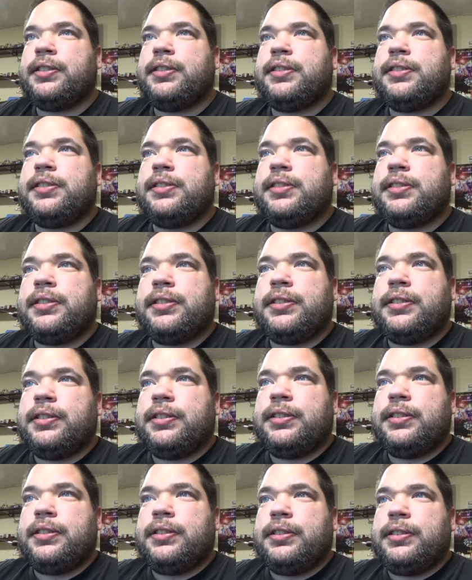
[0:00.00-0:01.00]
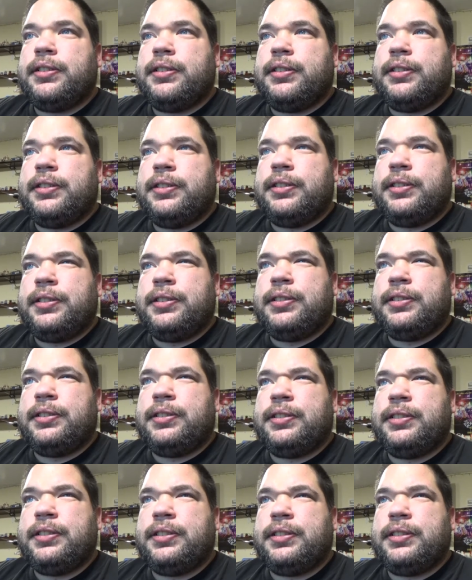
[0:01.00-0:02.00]

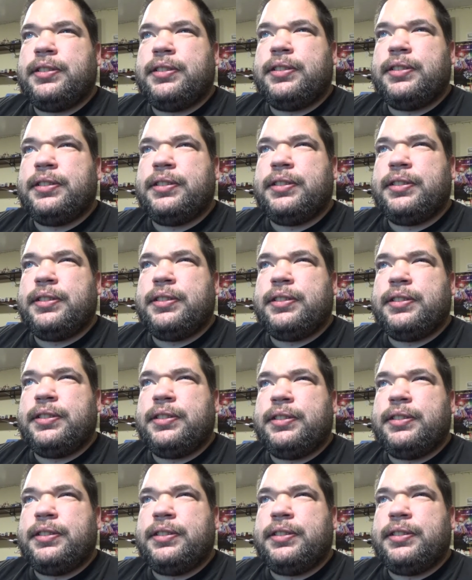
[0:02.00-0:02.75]
(no one is talking)